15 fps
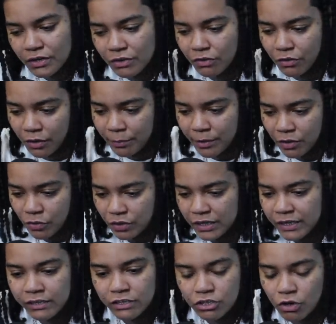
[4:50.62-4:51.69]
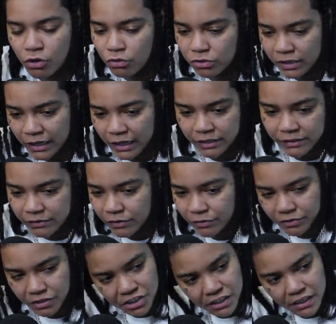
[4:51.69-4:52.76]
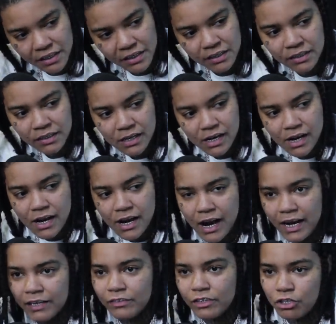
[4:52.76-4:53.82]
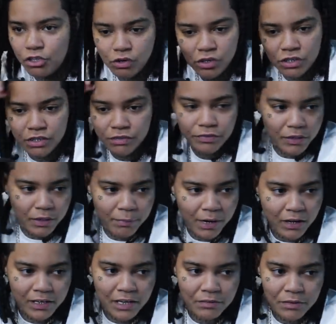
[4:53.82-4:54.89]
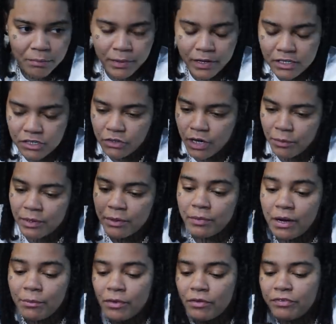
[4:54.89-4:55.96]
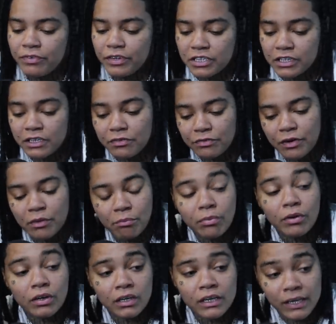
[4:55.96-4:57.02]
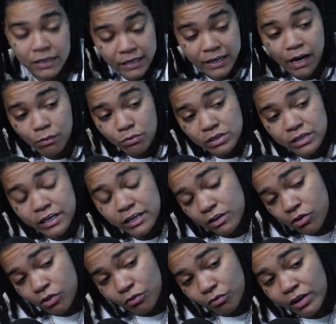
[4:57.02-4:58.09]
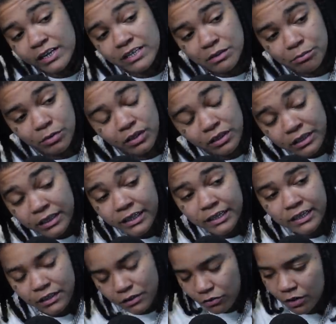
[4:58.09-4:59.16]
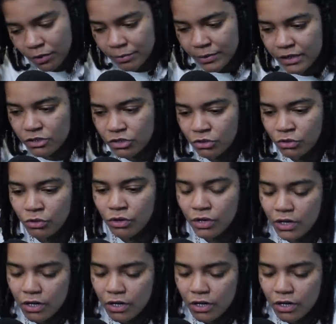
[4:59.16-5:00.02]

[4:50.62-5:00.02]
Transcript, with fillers: you know what I mean, on the East Coast. Like I don't live in Virginia. Right. I lived in Georgia for about eleven months, you know what I mean? Oh, but I'm wow. officially from Brooklyn and then I was later on raised in Brooklyn again. You know what right, I mean? Right. So